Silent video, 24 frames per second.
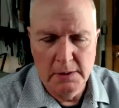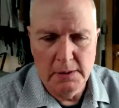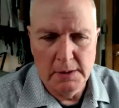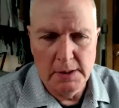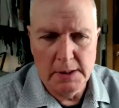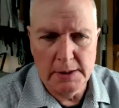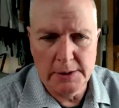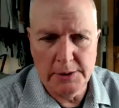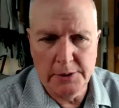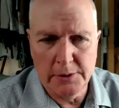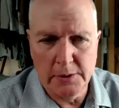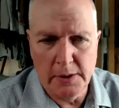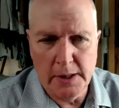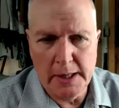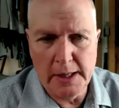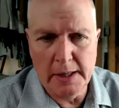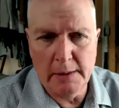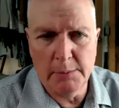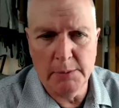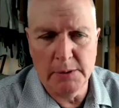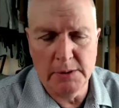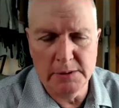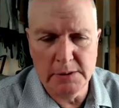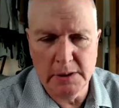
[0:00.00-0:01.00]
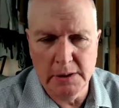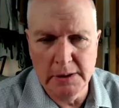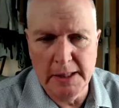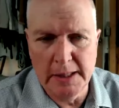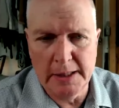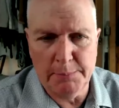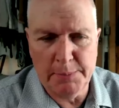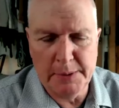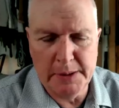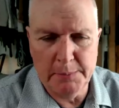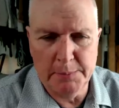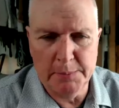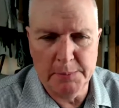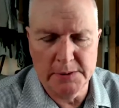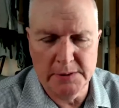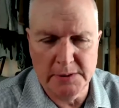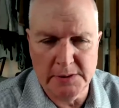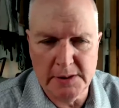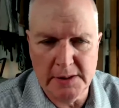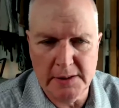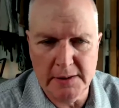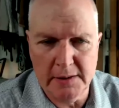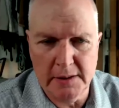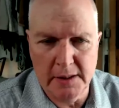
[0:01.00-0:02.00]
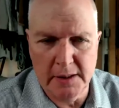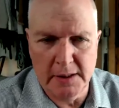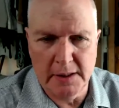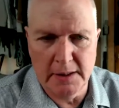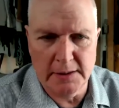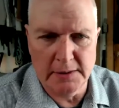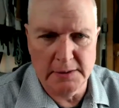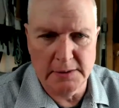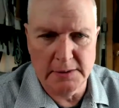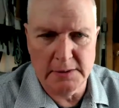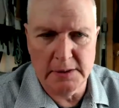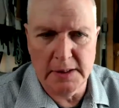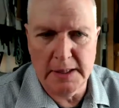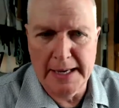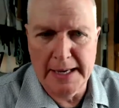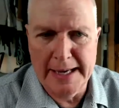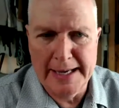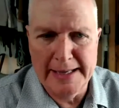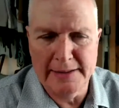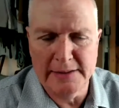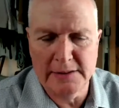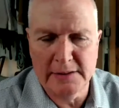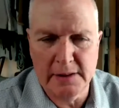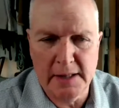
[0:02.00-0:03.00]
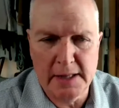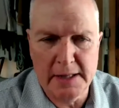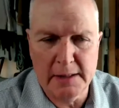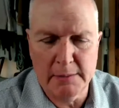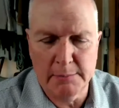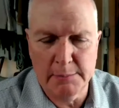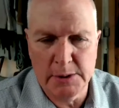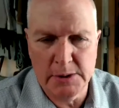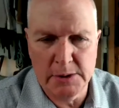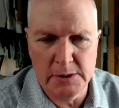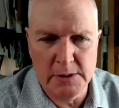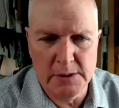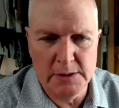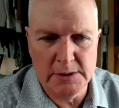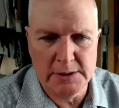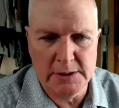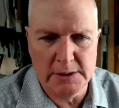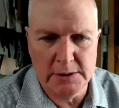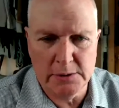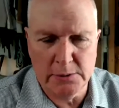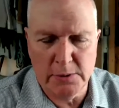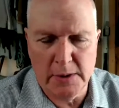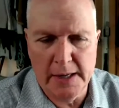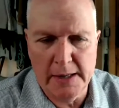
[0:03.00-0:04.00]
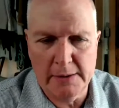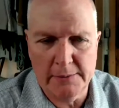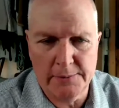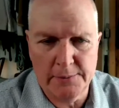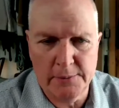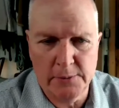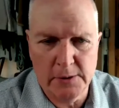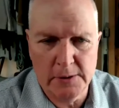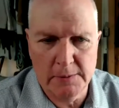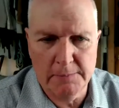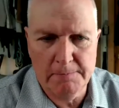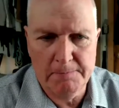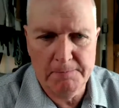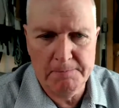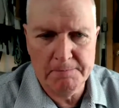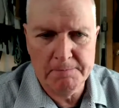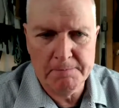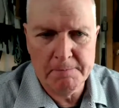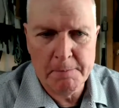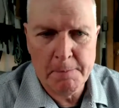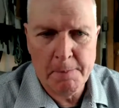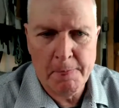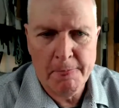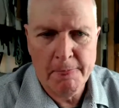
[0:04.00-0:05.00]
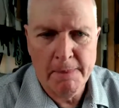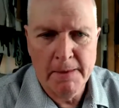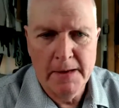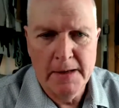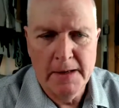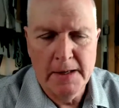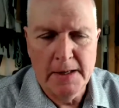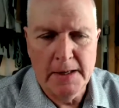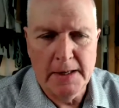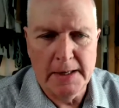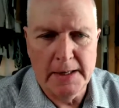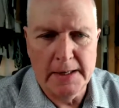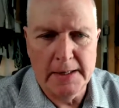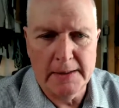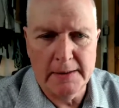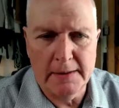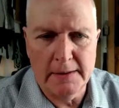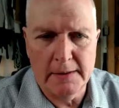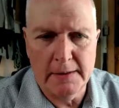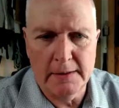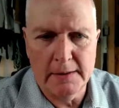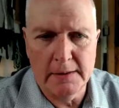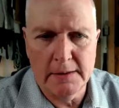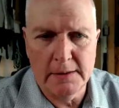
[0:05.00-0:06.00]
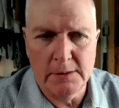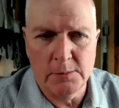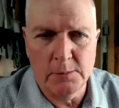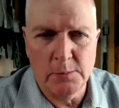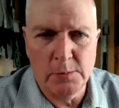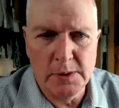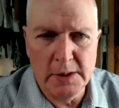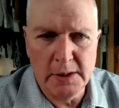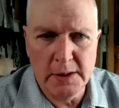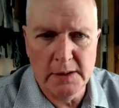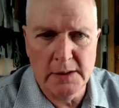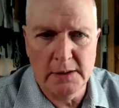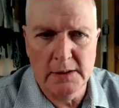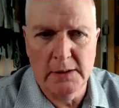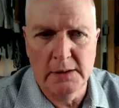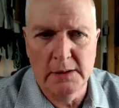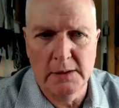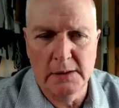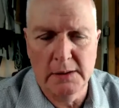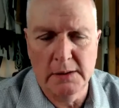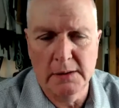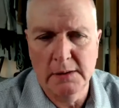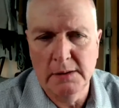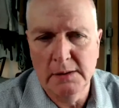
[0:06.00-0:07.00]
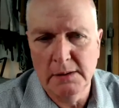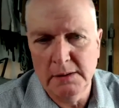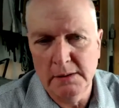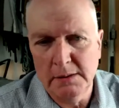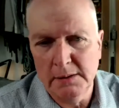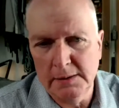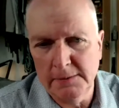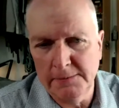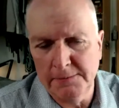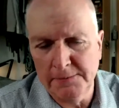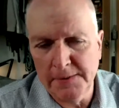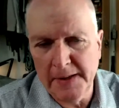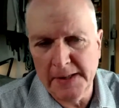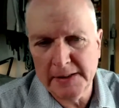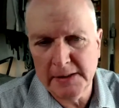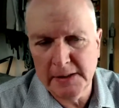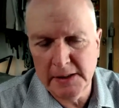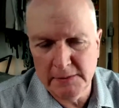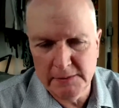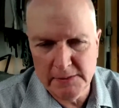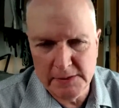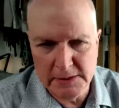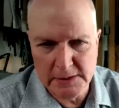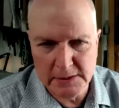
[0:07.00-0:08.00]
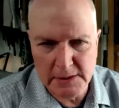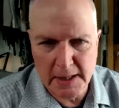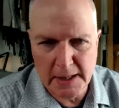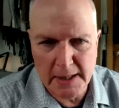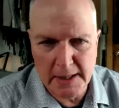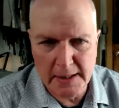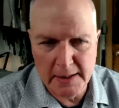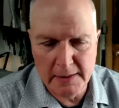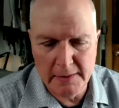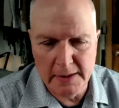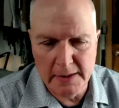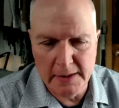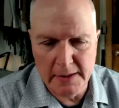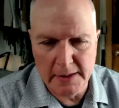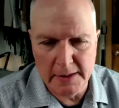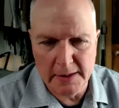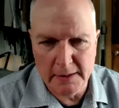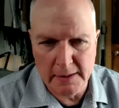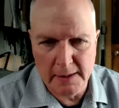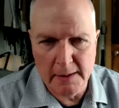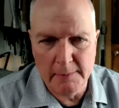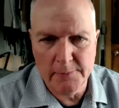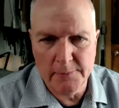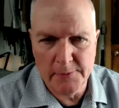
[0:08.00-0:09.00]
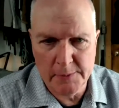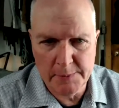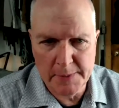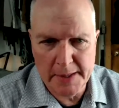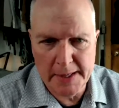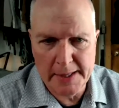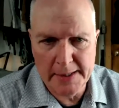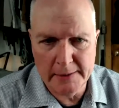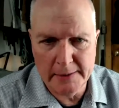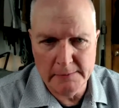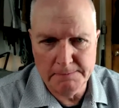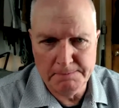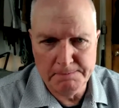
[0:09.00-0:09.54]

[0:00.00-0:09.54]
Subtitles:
and you're able to let people see things as they emerge in draft form, and the real effectiveness gain that can come from that.